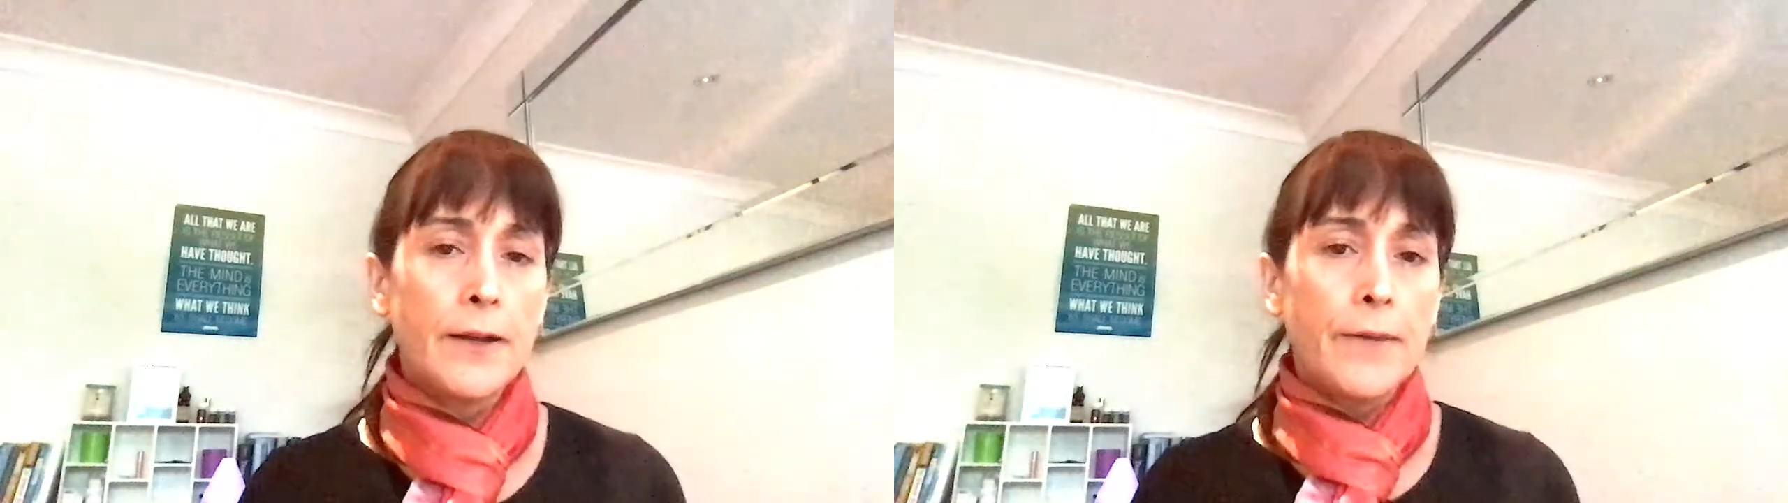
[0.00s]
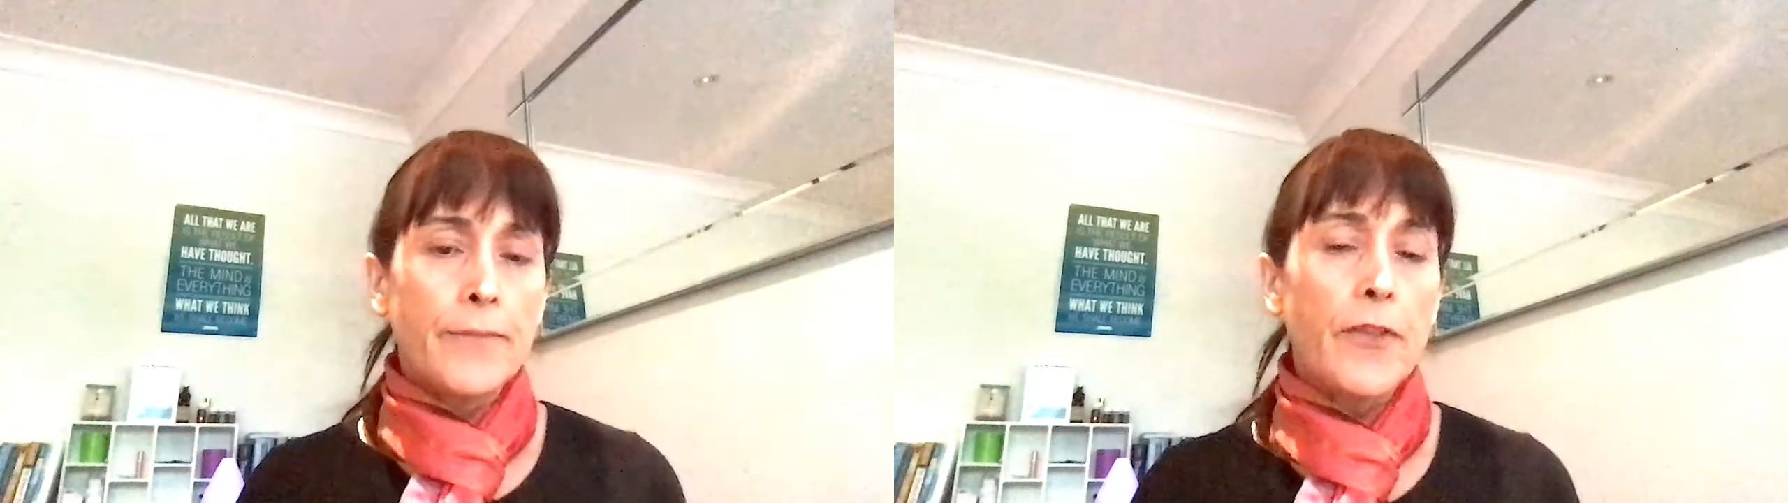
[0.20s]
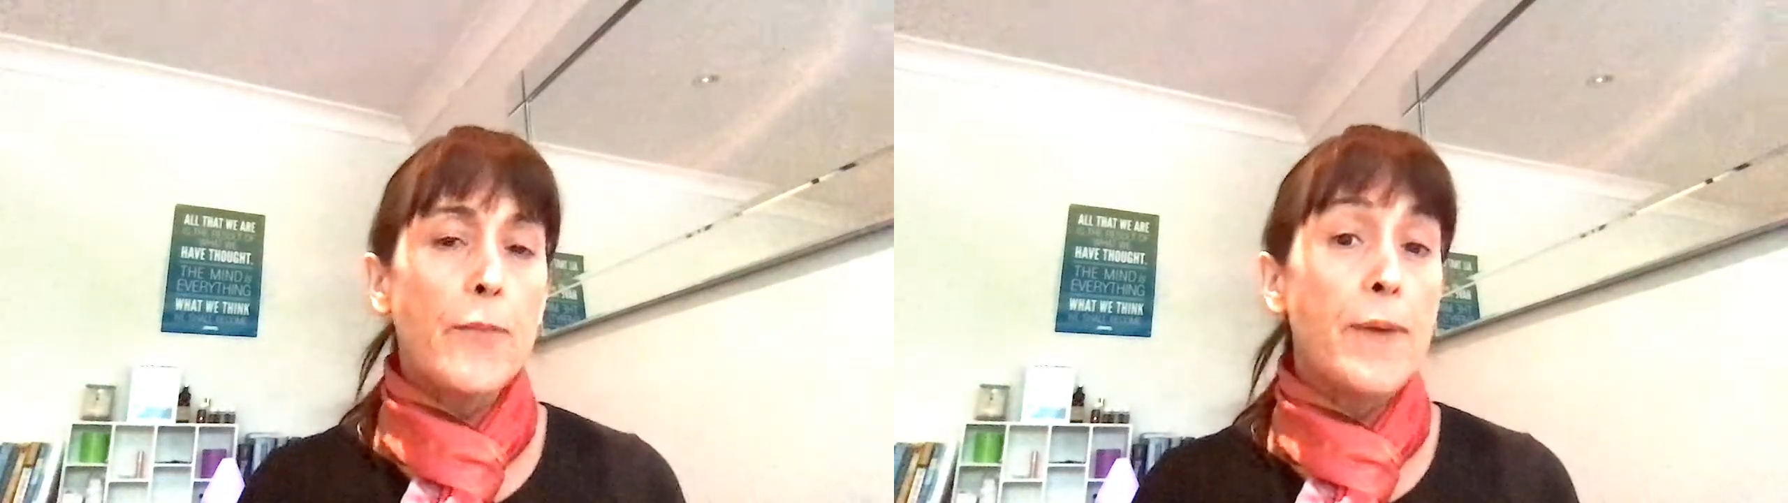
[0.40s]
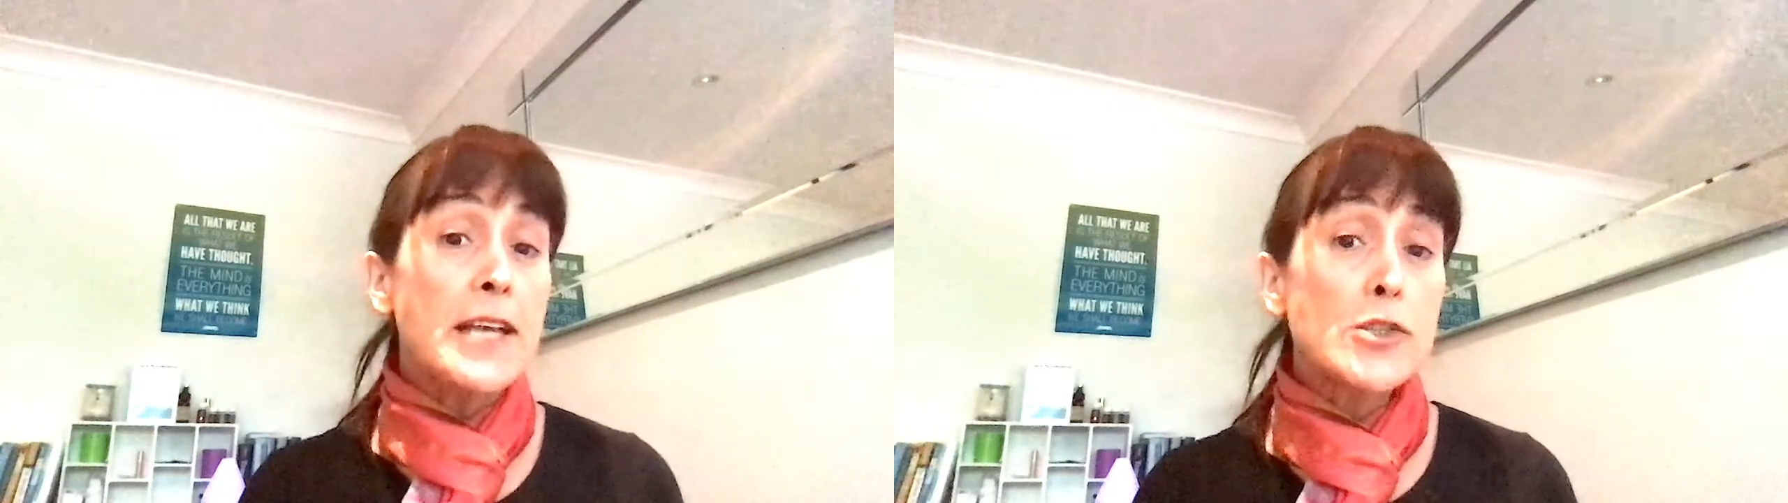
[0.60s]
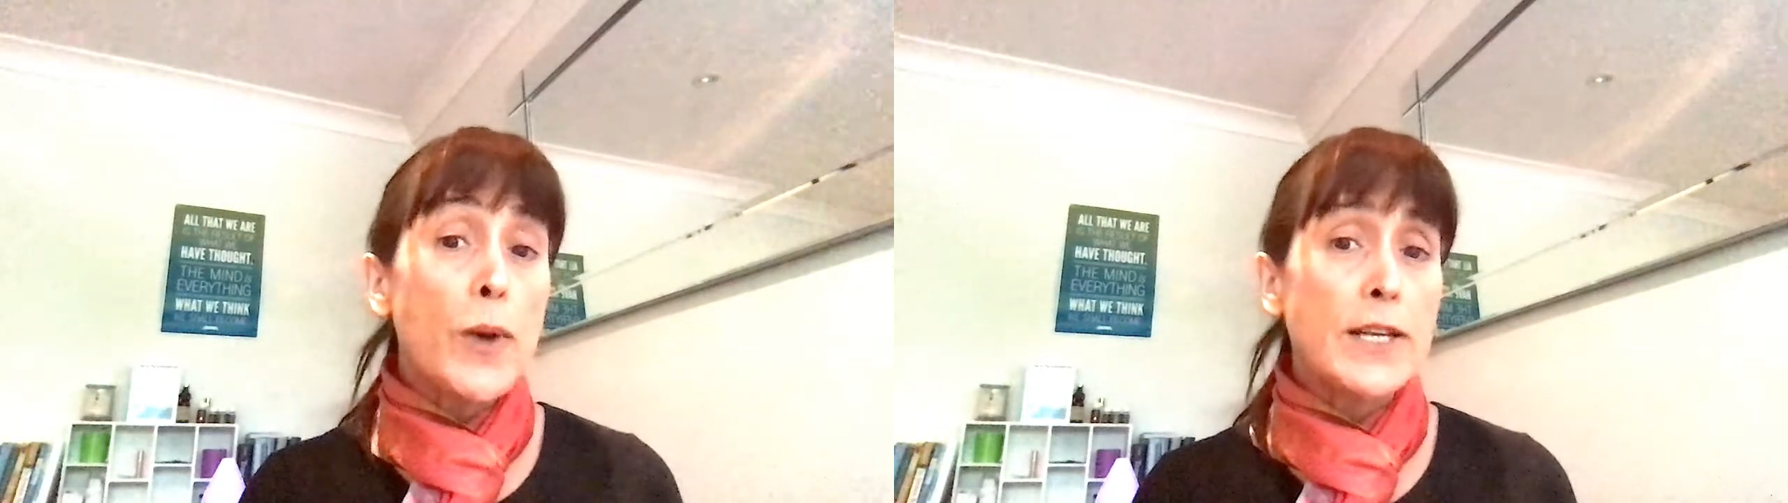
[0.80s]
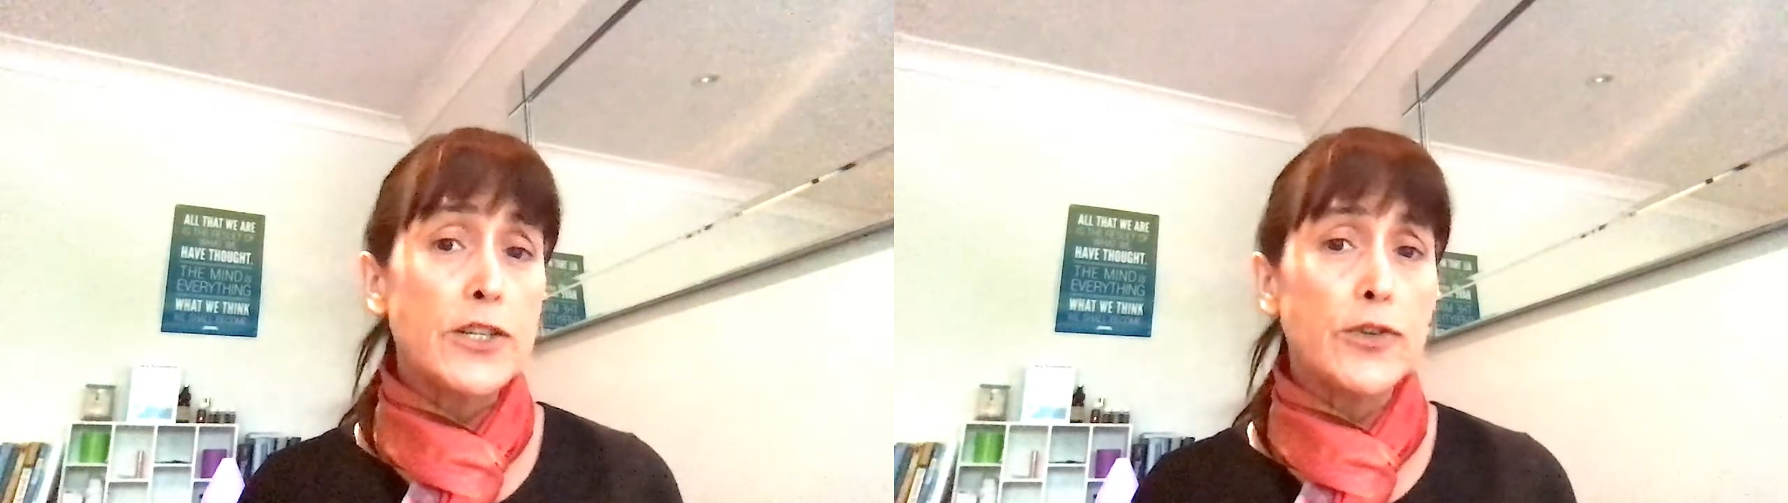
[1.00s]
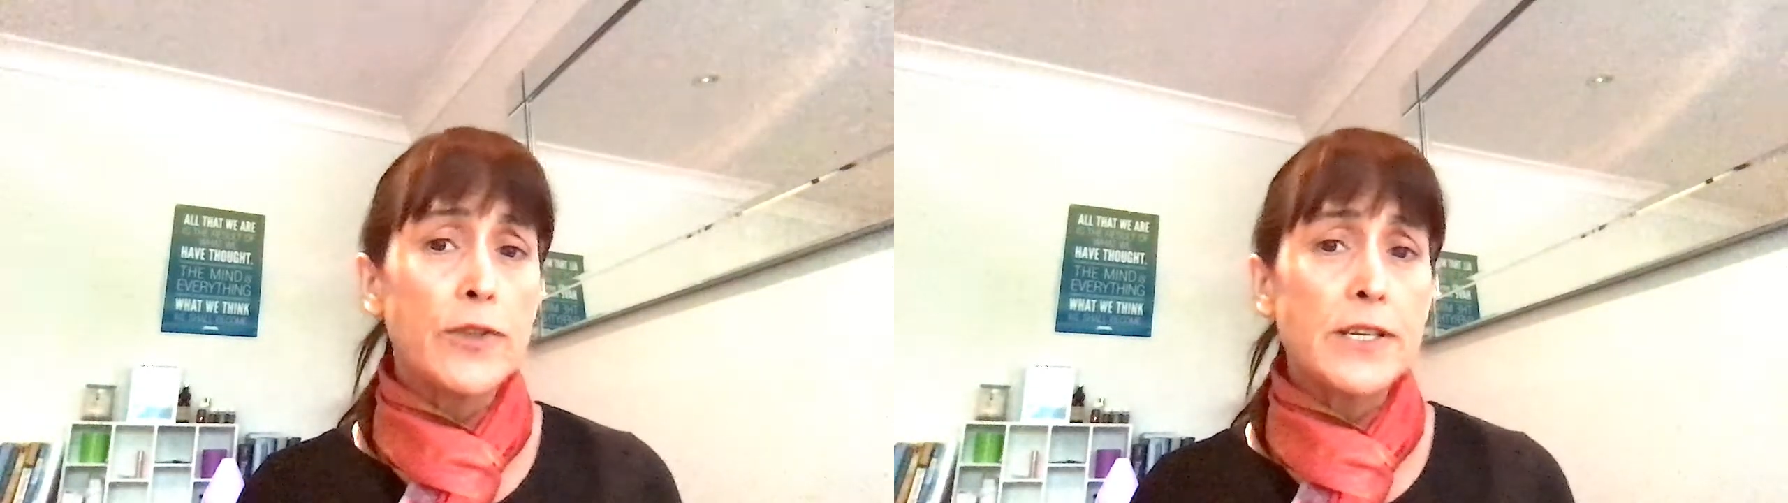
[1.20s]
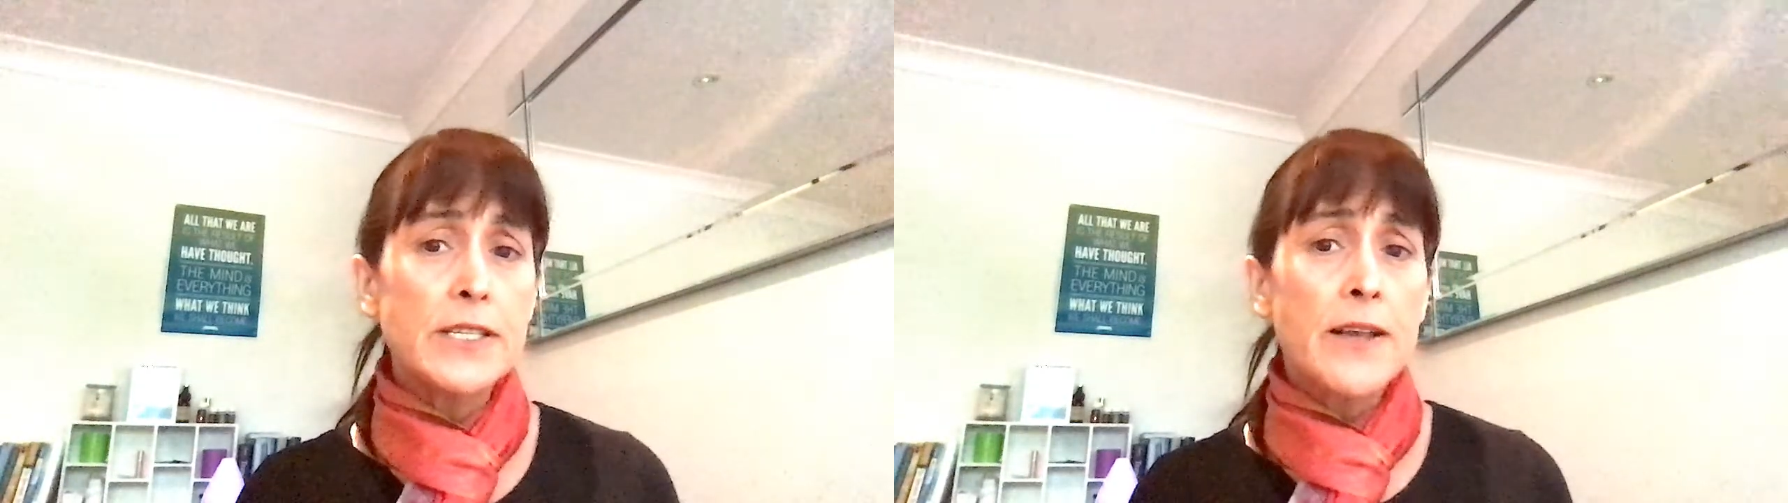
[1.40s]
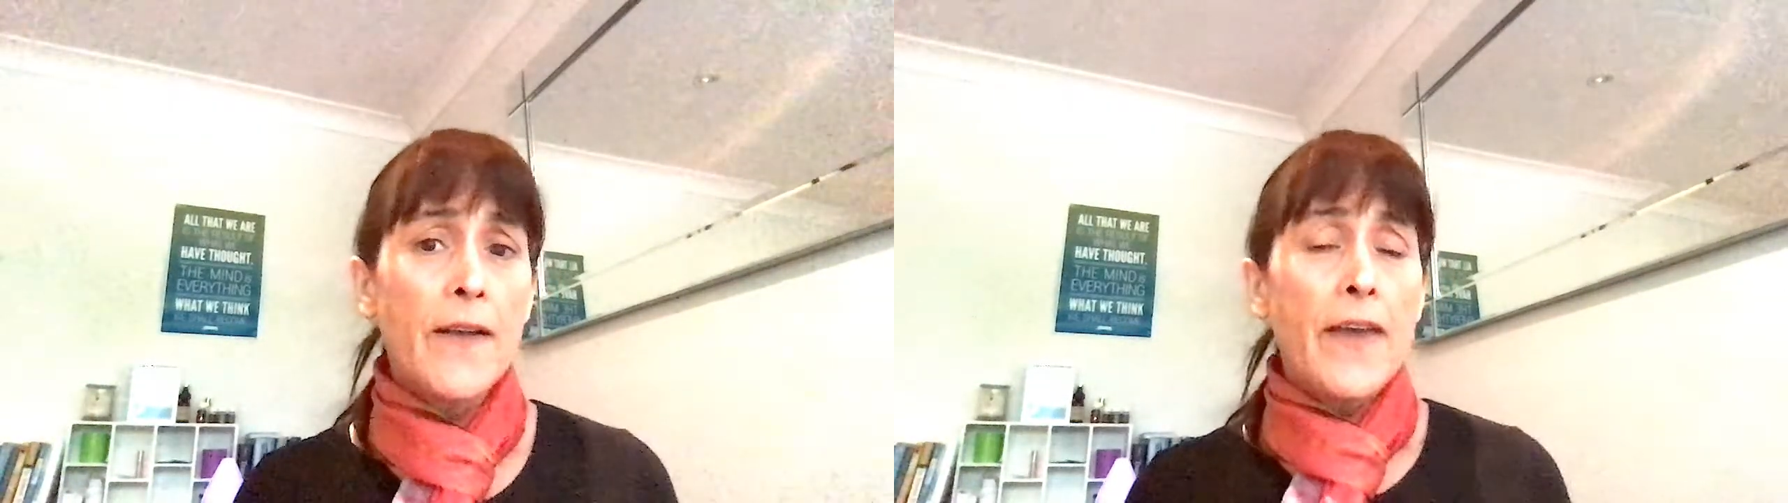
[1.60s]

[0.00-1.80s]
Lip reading: Now, the best way to do this